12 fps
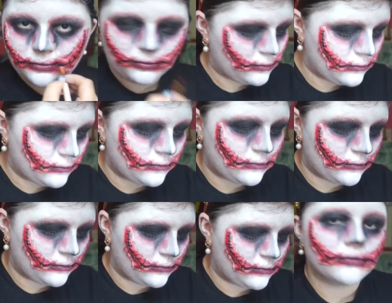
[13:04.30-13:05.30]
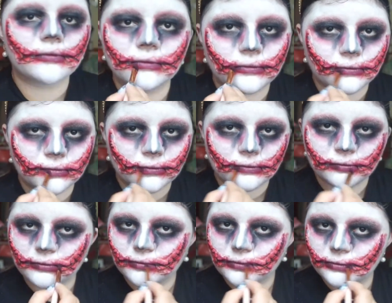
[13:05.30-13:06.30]
mouth line
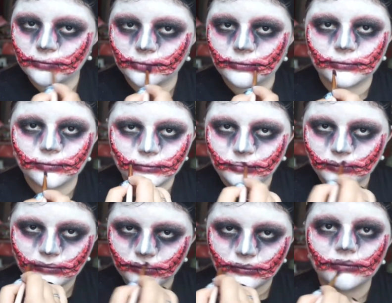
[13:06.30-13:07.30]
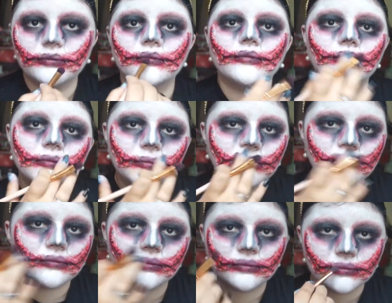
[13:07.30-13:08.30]
with a deep dark
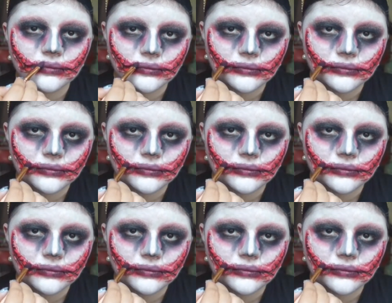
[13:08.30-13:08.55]
red shade.